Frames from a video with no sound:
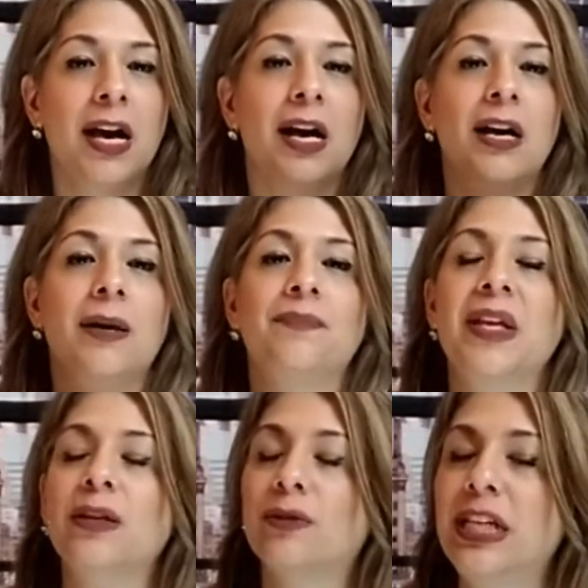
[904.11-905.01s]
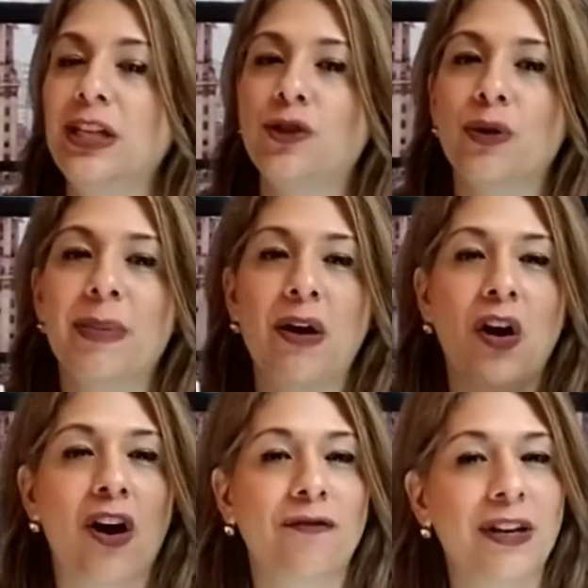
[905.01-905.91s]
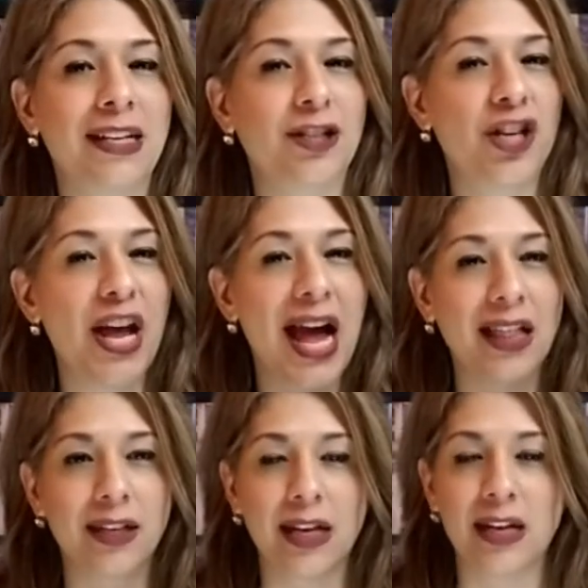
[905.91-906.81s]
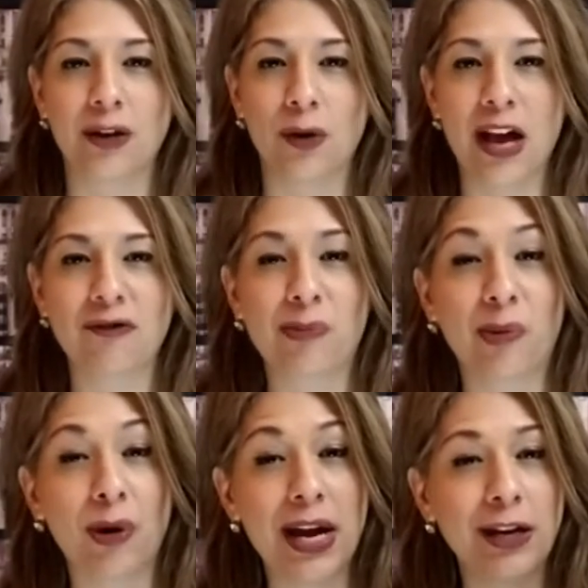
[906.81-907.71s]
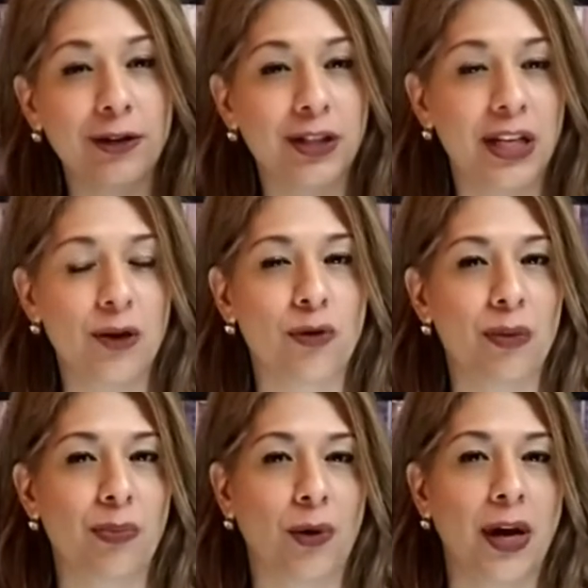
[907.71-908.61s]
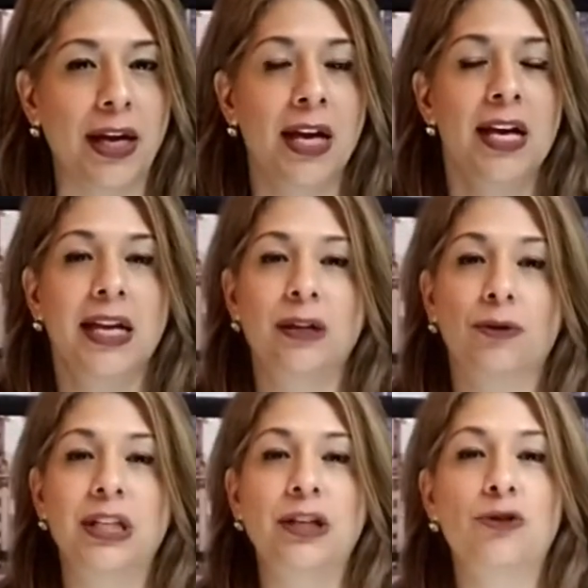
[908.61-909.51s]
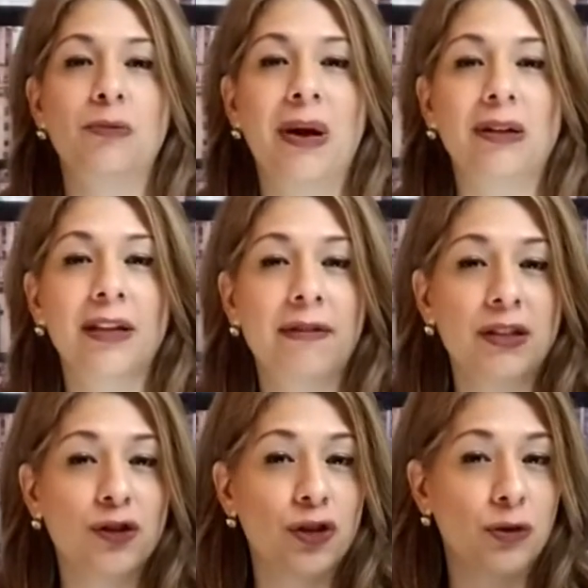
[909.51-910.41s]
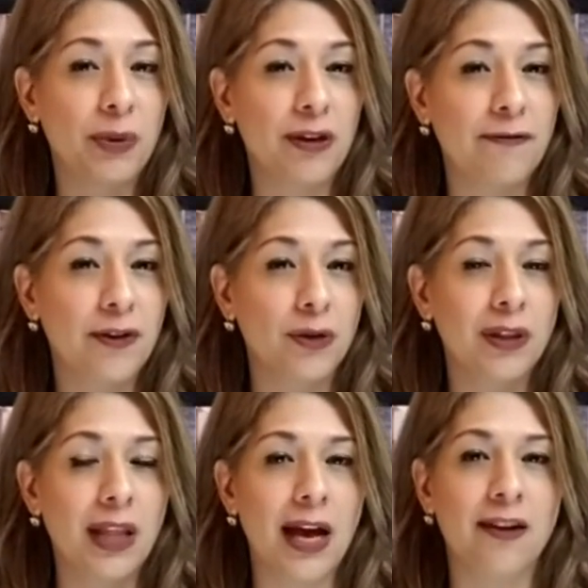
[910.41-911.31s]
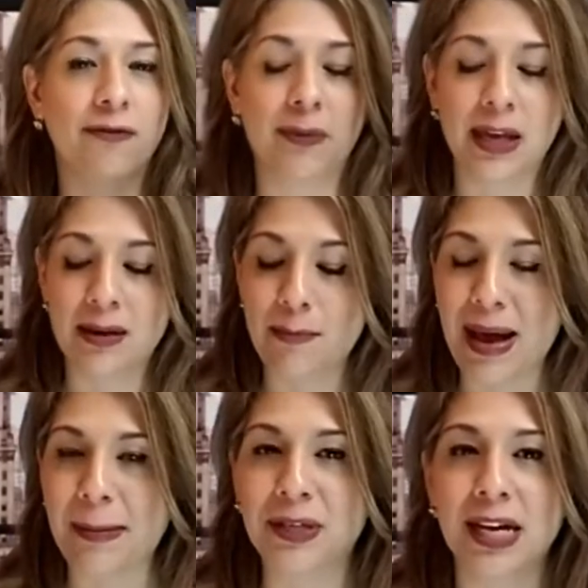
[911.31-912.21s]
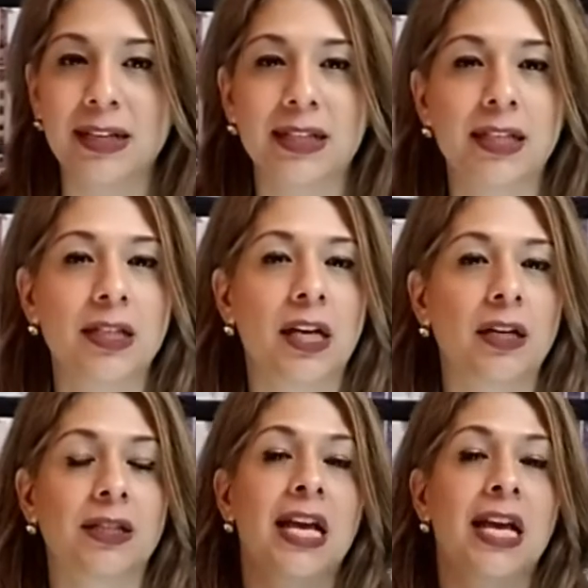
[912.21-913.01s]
It'll teach you about confidentiality. It'll have prayers that you can pray. It'll teach you about living the Spirit-Filled Life, getting baptized in tongues.